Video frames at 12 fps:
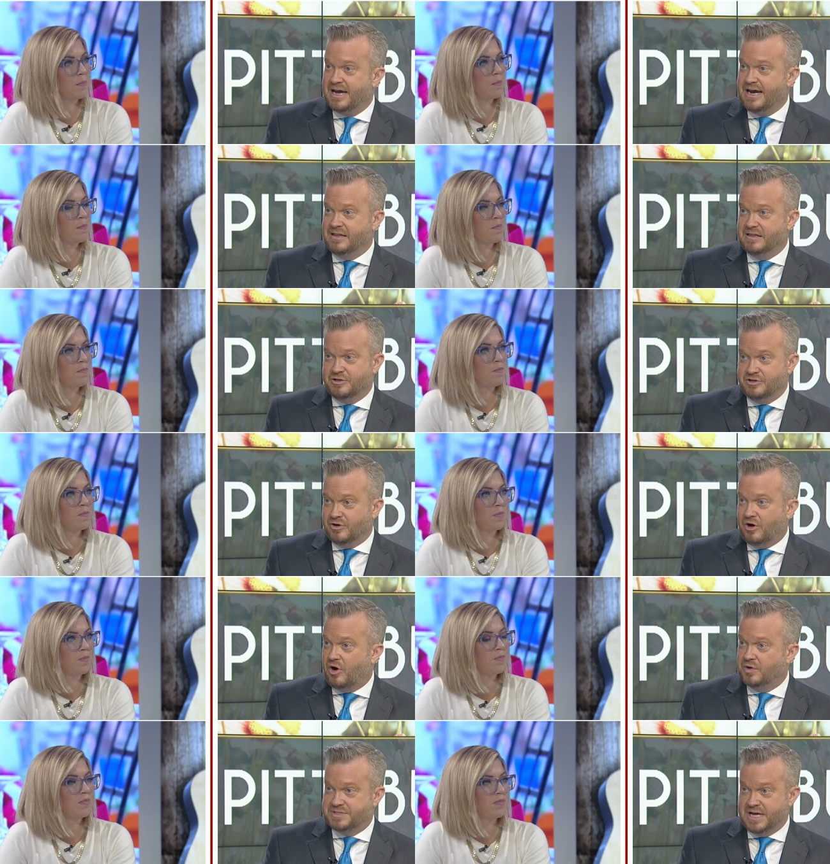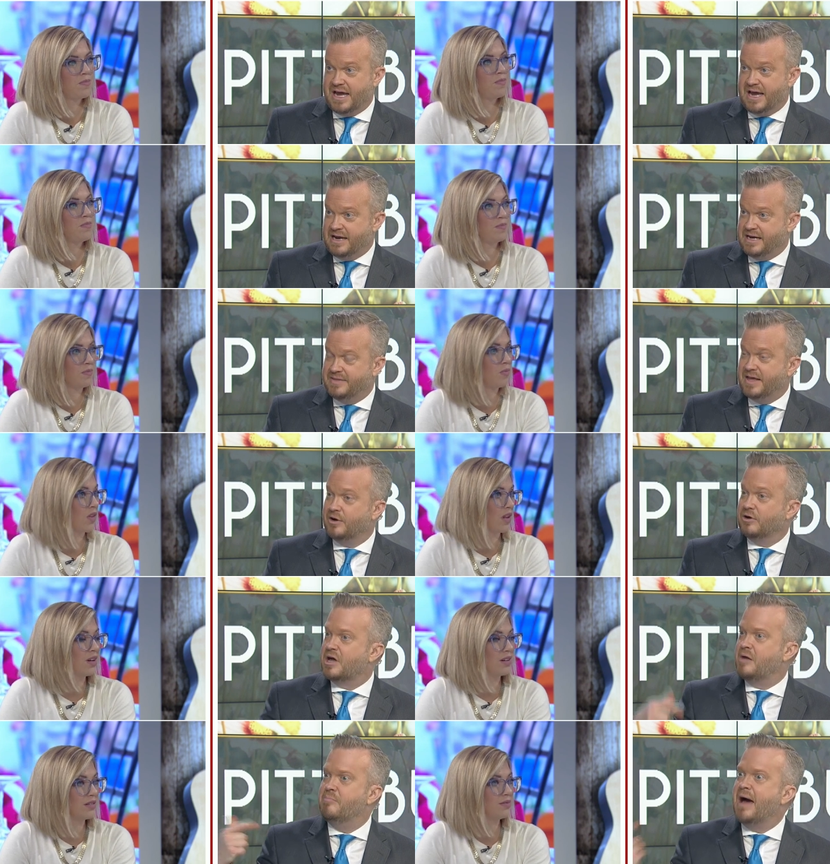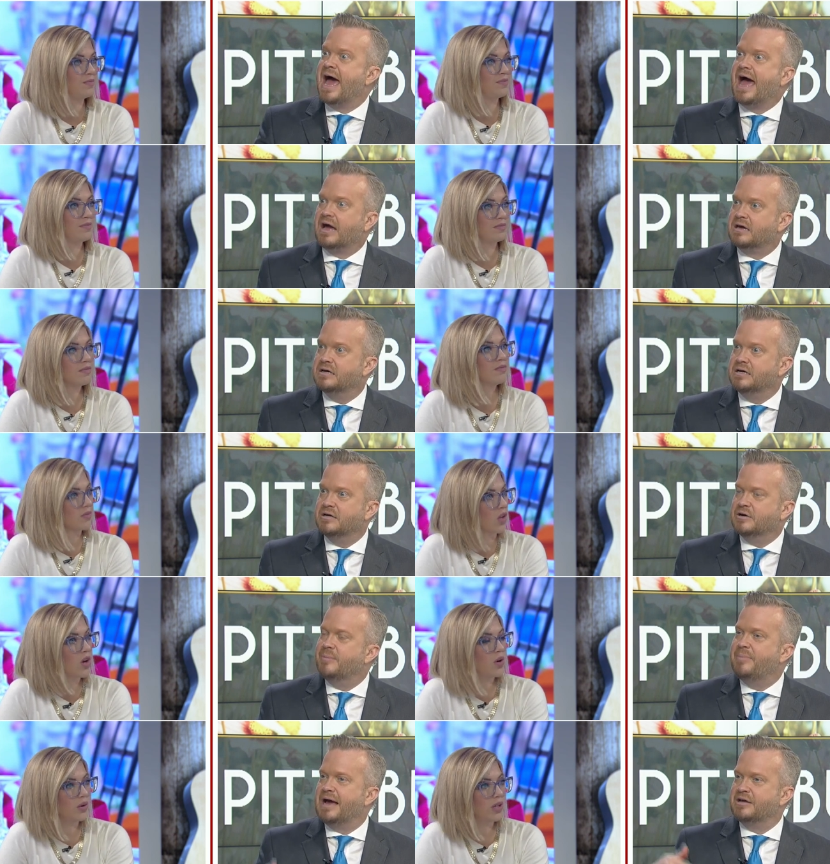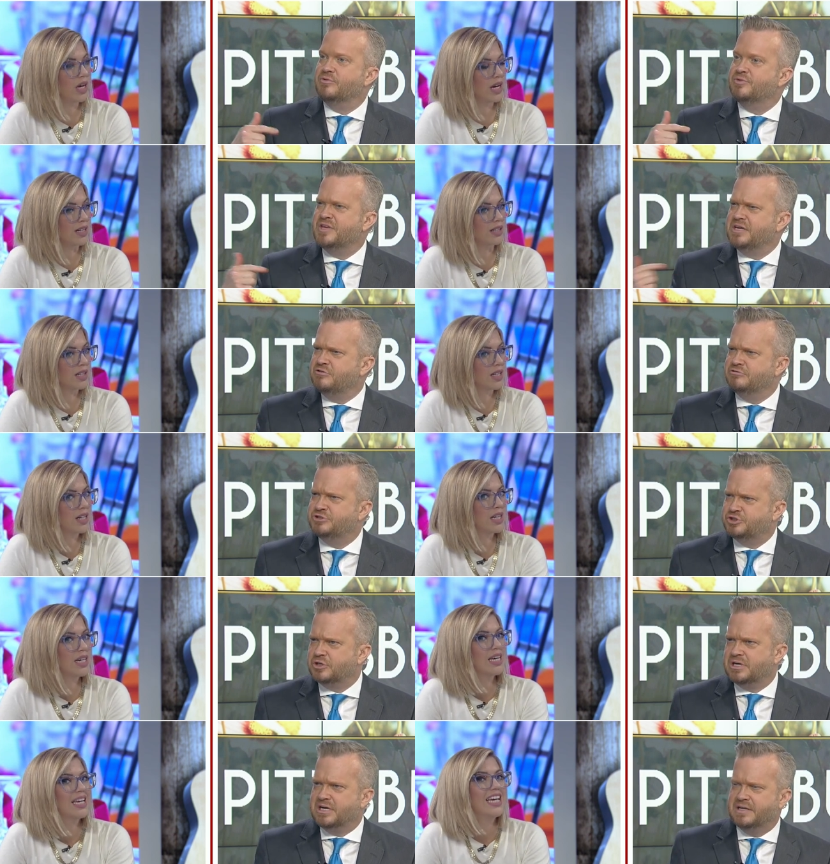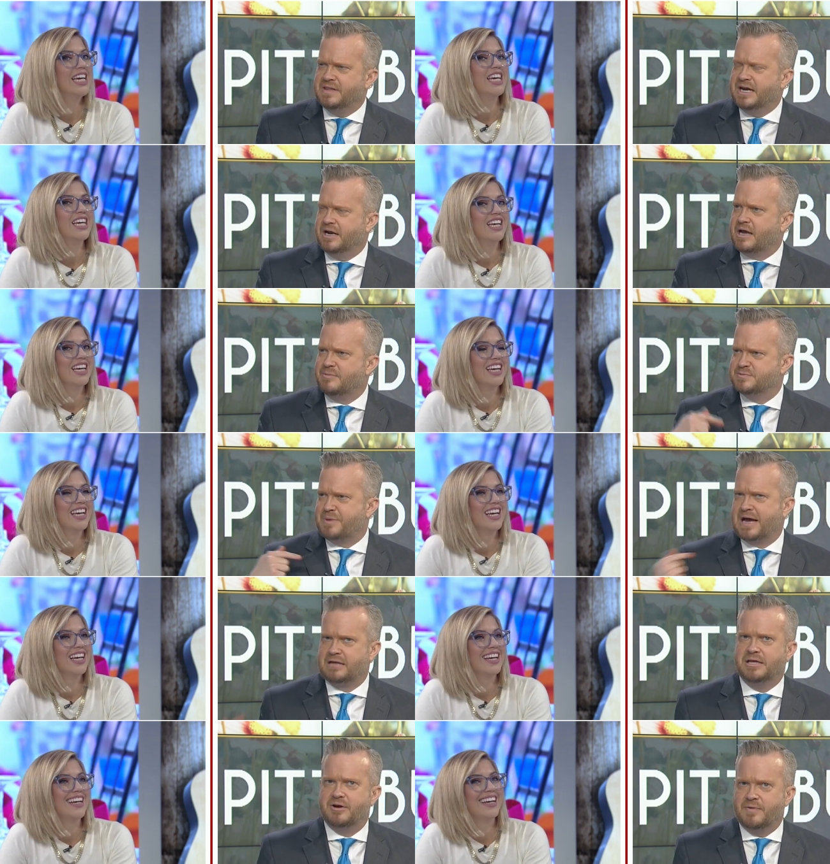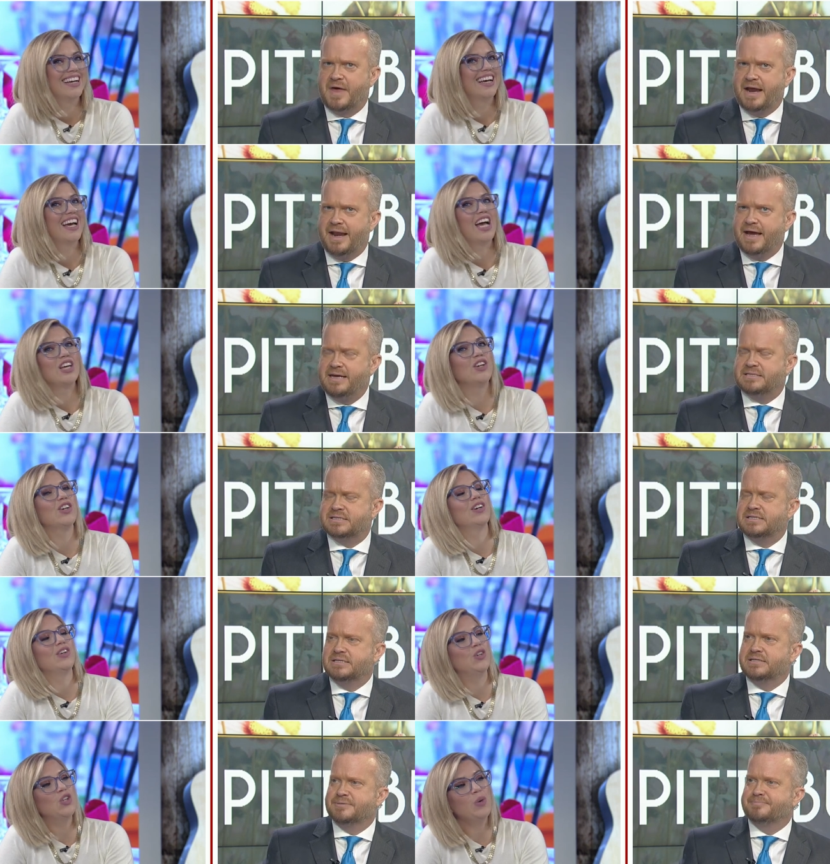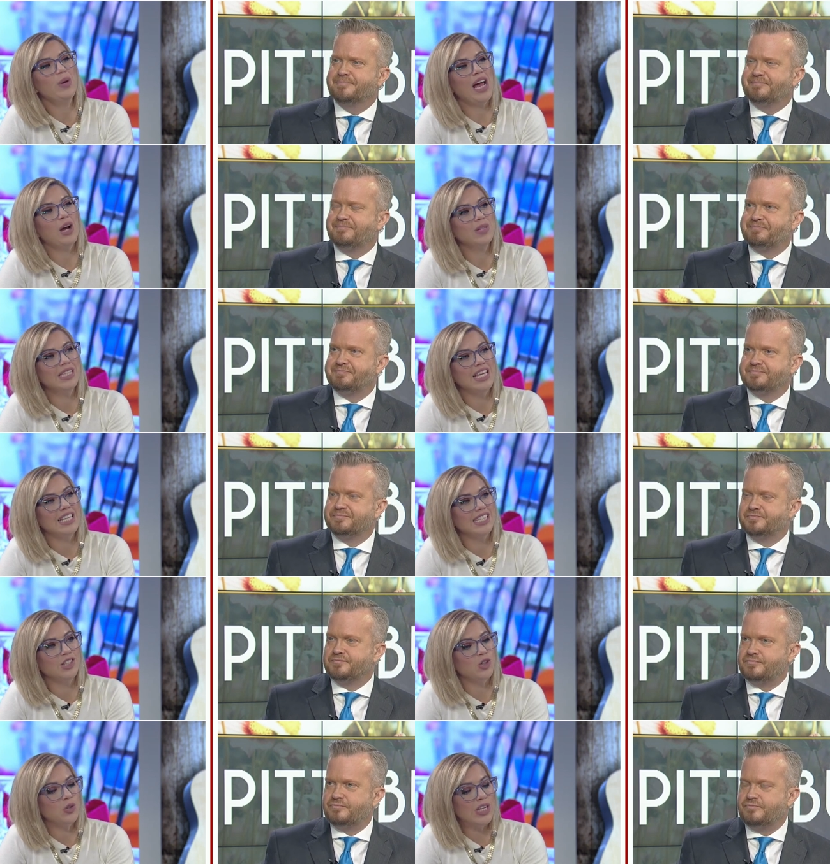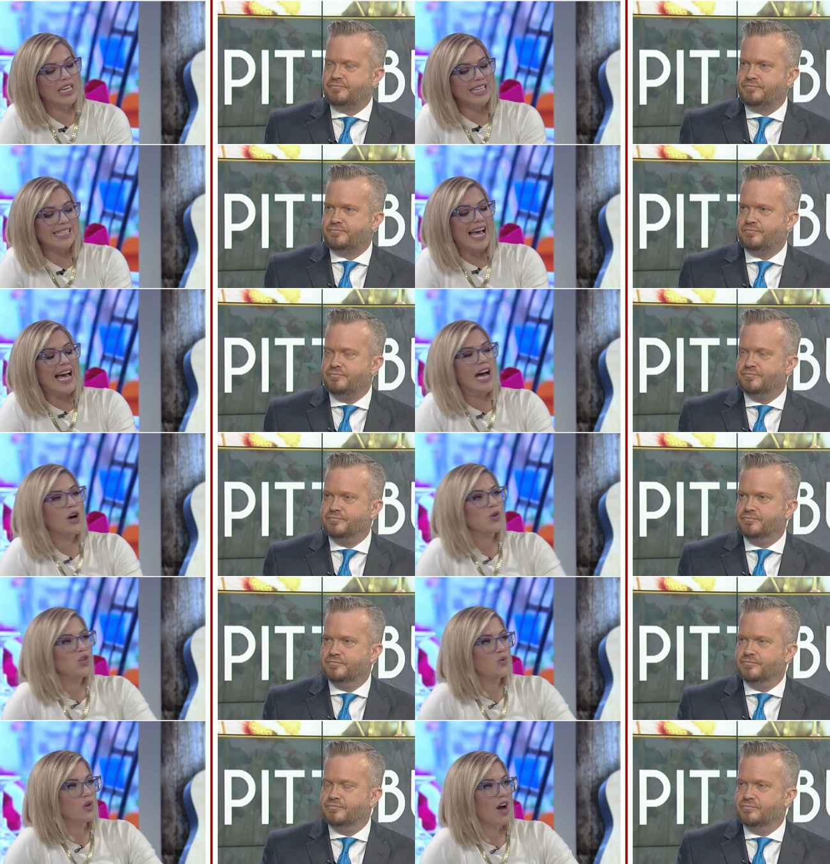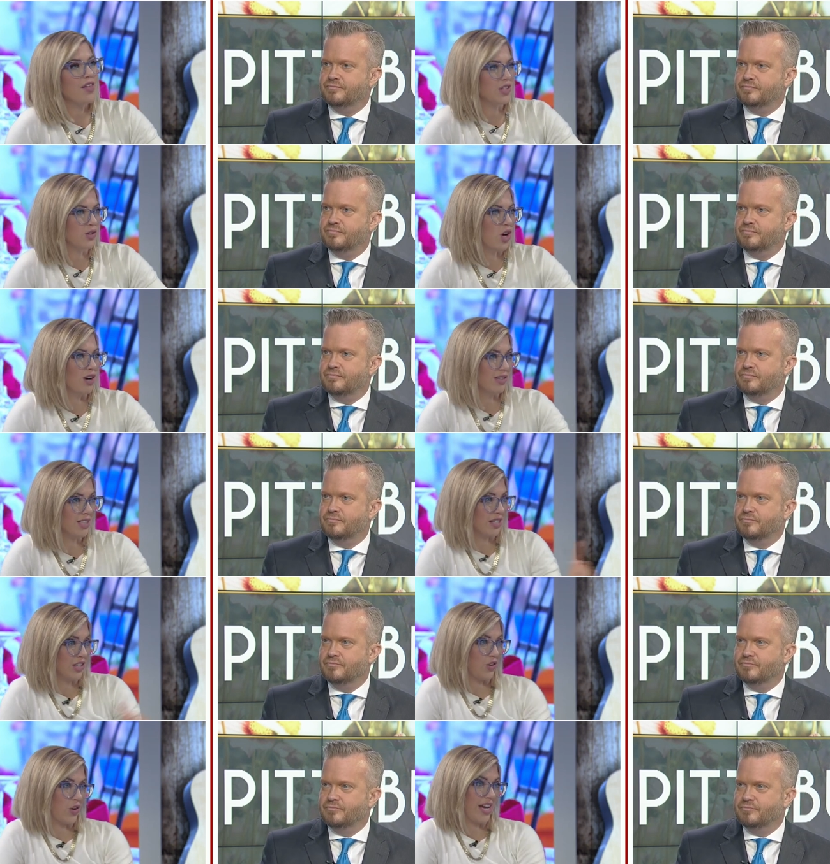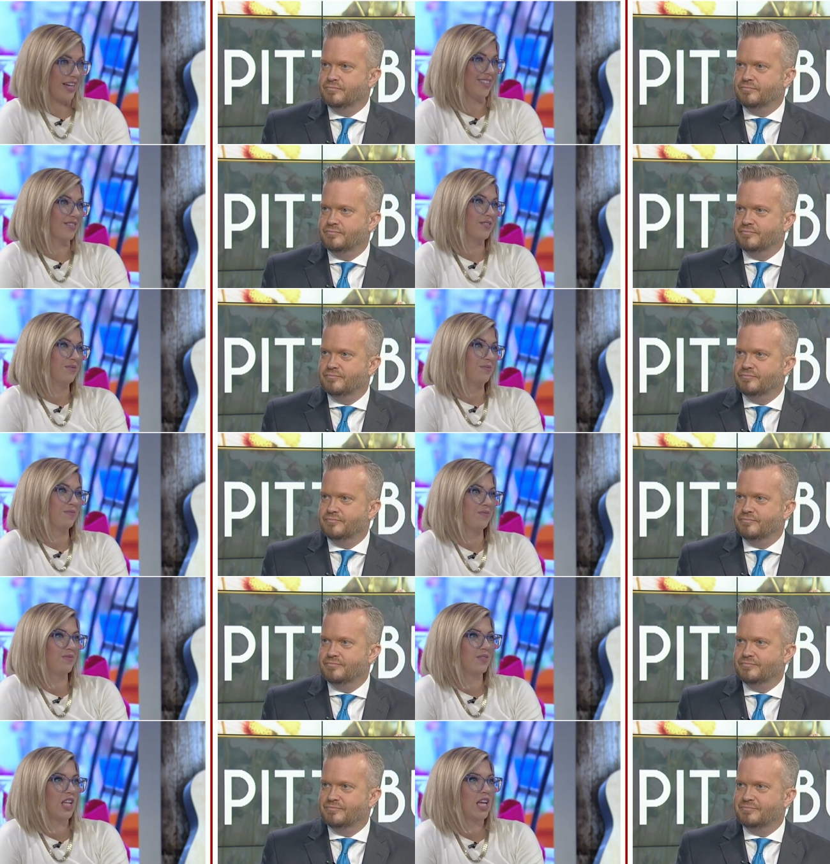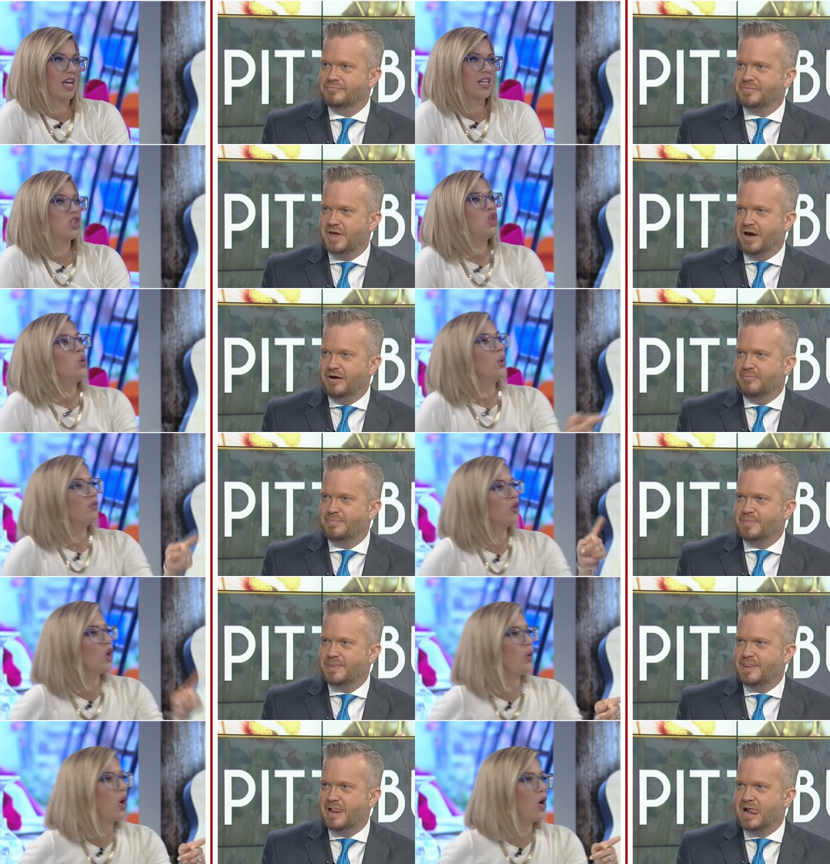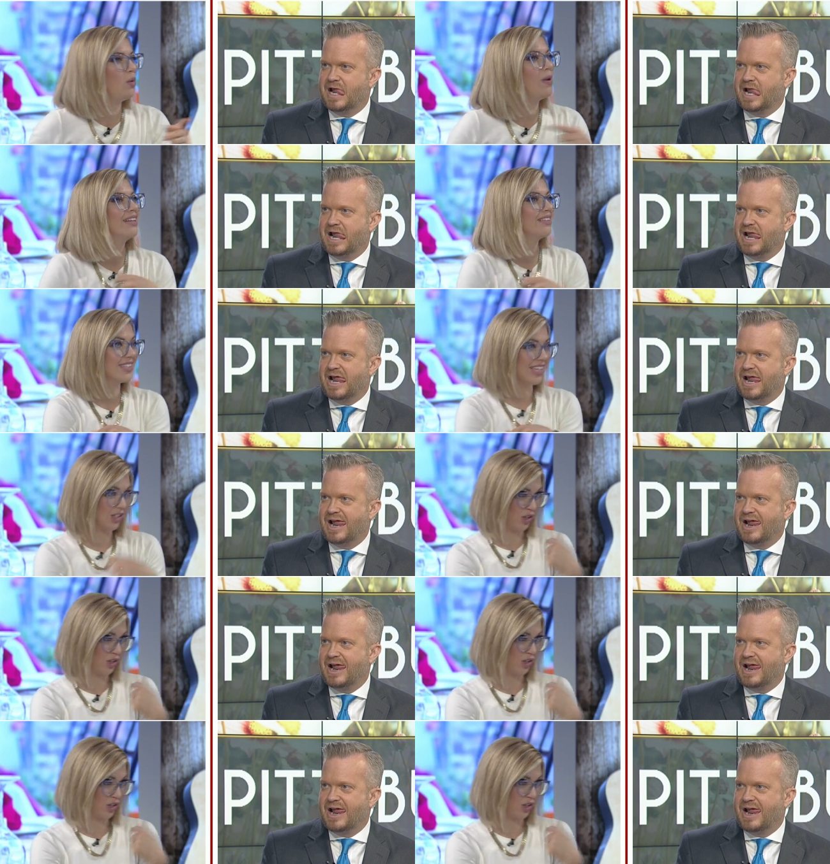Speaker 1: and you all day, and then it'll come back come oh, back. Yeah. You think you shook it, and then it comes back later that night.
Speaker 2: You know what I always think is interesting is how you got the song stuck in your head. Yeah. Do you ever go home and sing